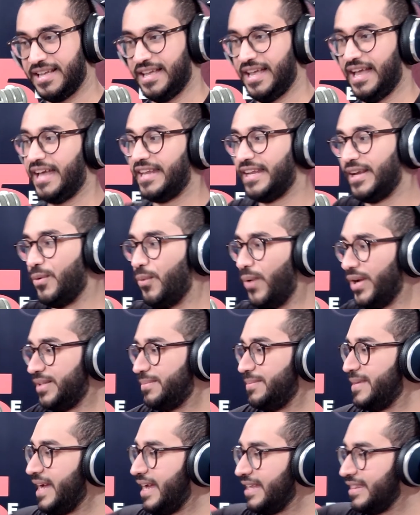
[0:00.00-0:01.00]
and I went
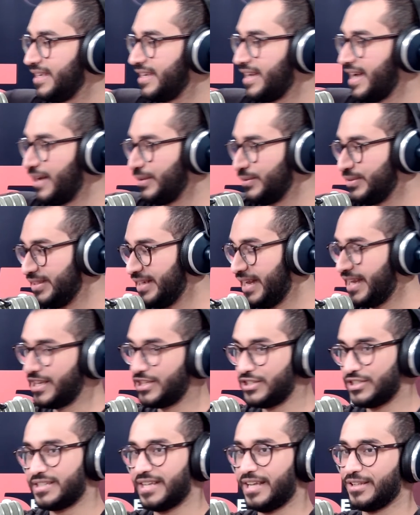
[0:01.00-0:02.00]
behind the counter and I
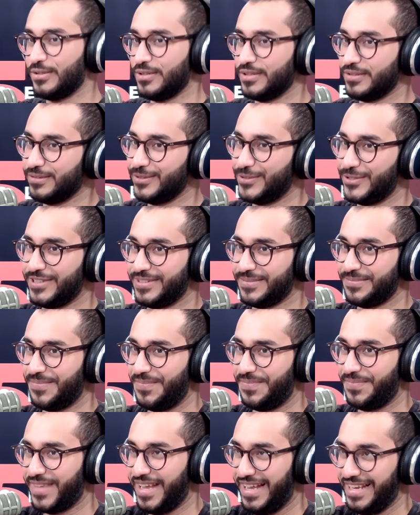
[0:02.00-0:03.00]
just sat on the floor.
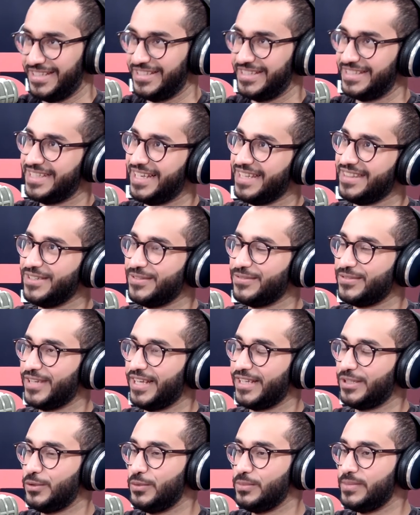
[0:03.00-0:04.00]
I literally sat there for
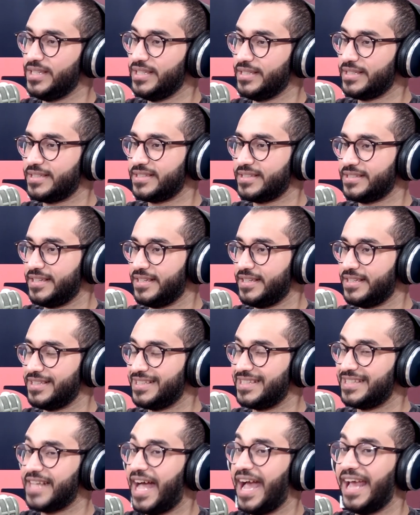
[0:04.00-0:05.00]
like 2 minutes,
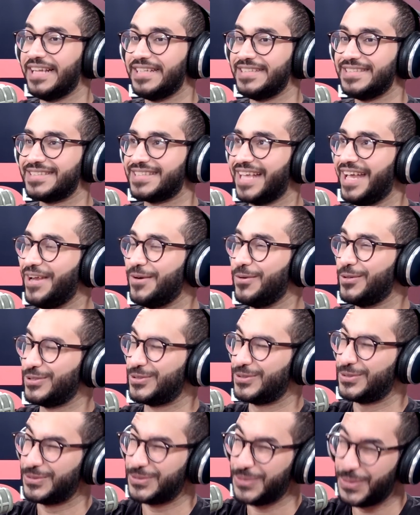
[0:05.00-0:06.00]
silence, and it was
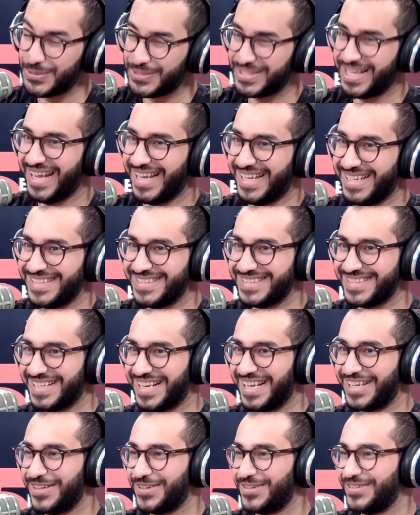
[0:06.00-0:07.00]
so silent that
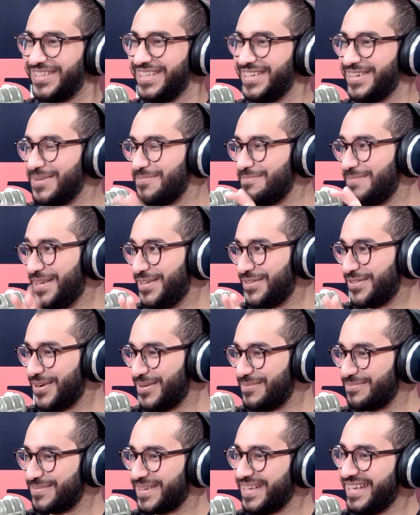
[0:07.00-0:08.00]
like you could hear a pin
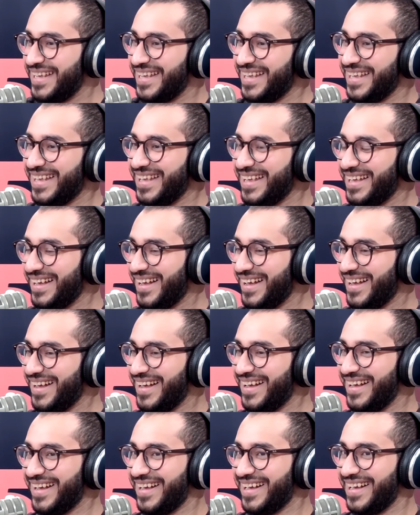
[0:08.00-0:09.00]
drop. And
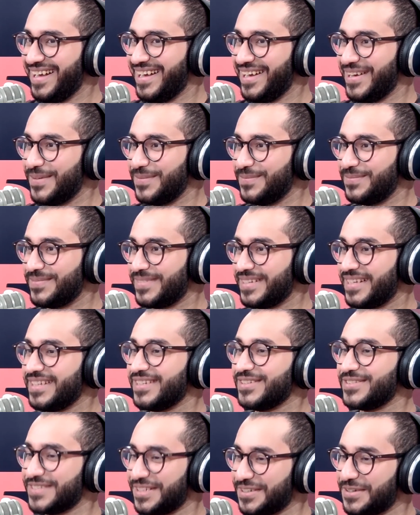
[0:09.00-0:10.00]
I
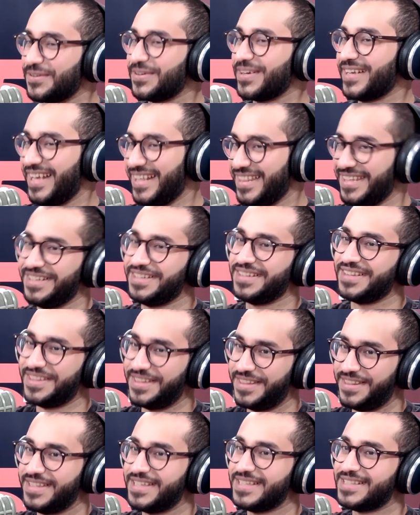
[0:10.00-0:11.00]
was like, okay, I think
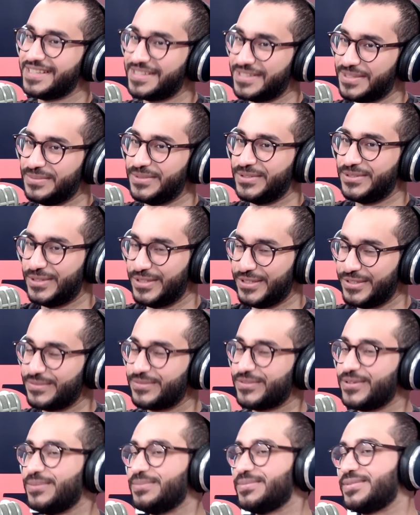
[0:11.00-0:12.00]
this is something to learn
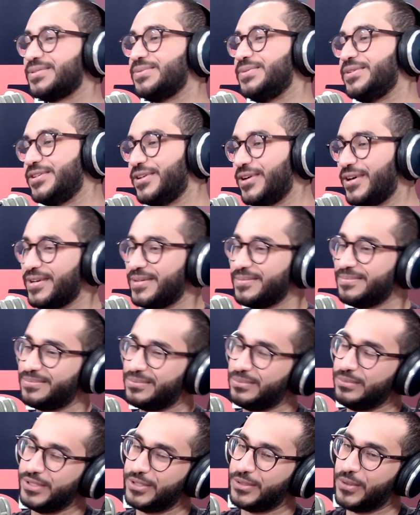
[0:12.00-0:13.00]
from. So we got up,
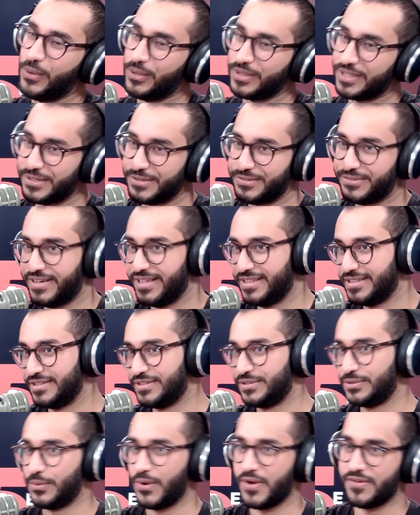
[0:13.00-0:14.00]
we called our
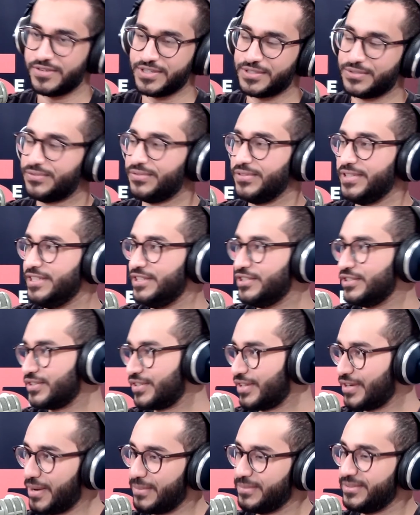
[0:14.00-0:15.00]
friends, whoever's free,
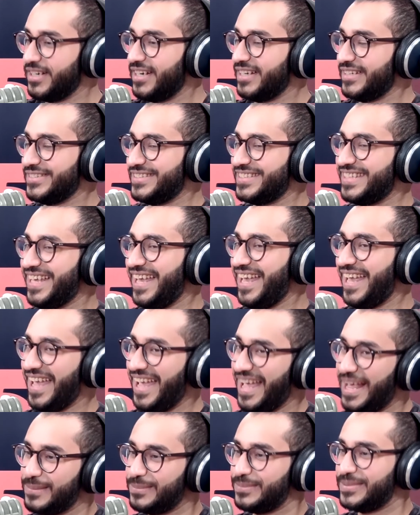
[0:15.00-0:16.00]
just come around,
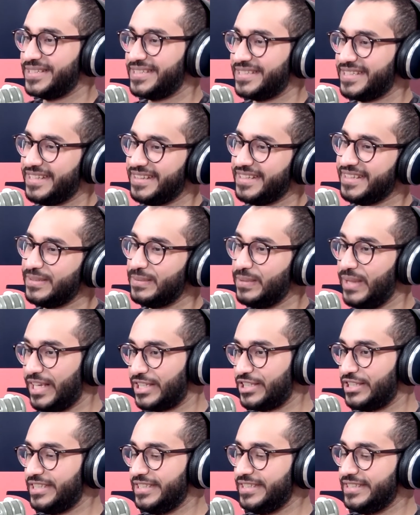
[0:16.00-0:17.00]
help us. And then we
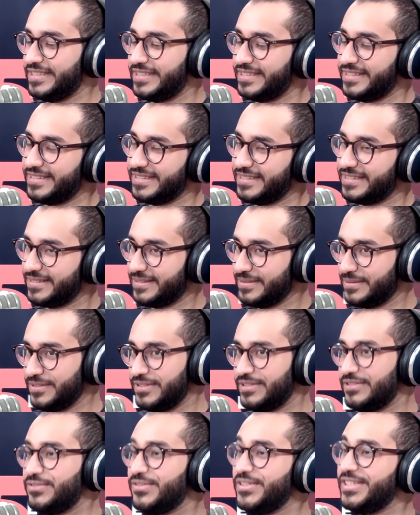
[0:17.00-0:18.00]
actually
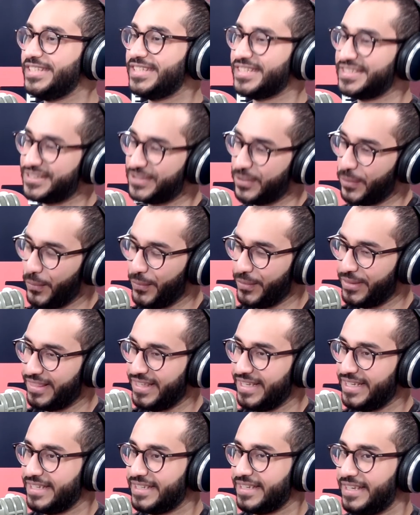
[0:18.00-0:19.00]
redid the whole
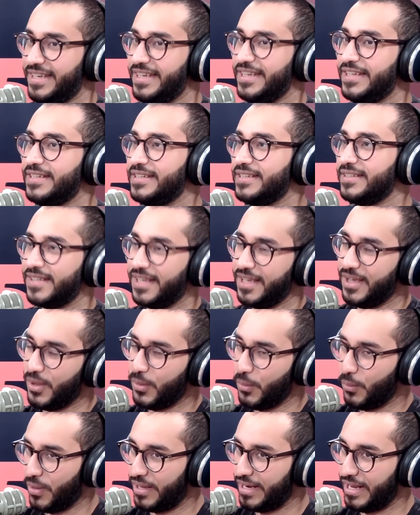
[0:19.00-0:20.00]
thing in
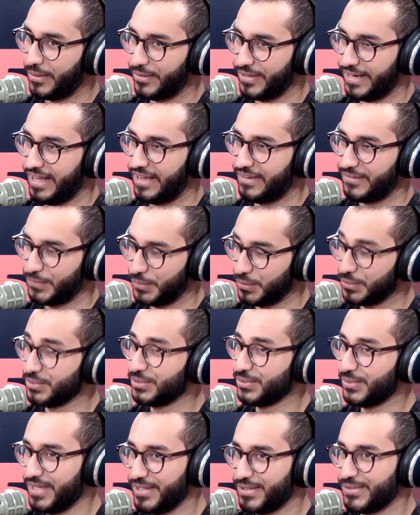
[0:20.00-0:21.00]
1.5 hours, which
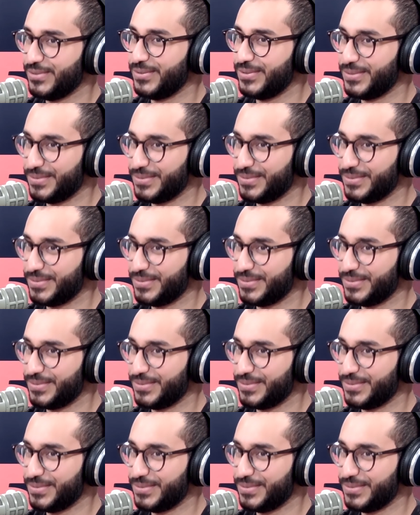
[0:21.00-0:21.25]
was quite cool.